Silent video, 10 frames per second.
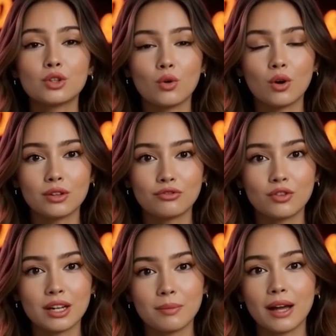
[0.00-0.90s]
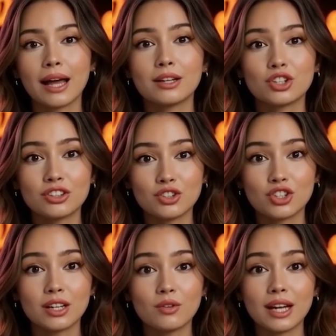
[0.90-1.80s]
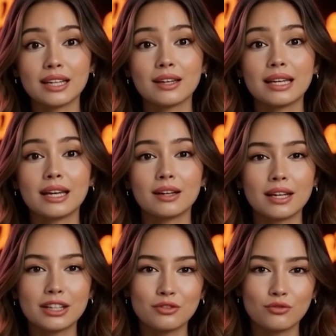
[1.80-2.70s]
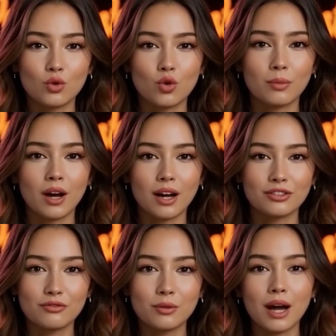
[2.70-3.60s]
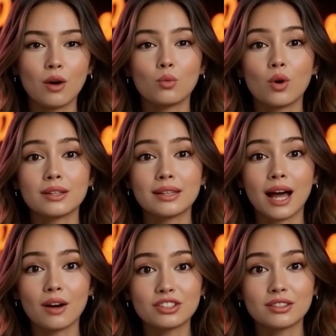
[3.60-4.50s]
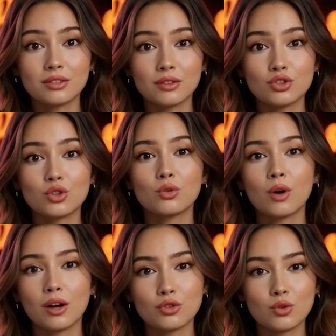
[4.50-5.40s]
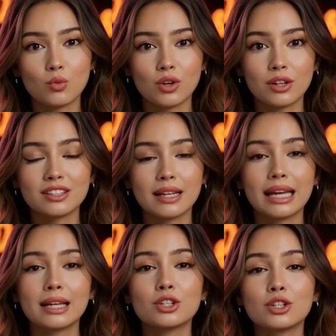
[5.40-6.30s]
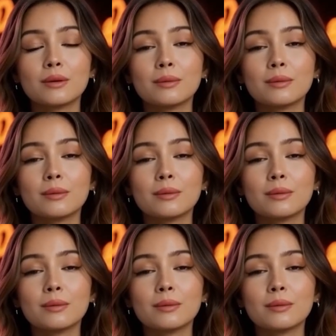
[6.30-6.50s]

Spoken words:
you're on the free plan, just generate it in at least 4 parts of about 1,200 words each.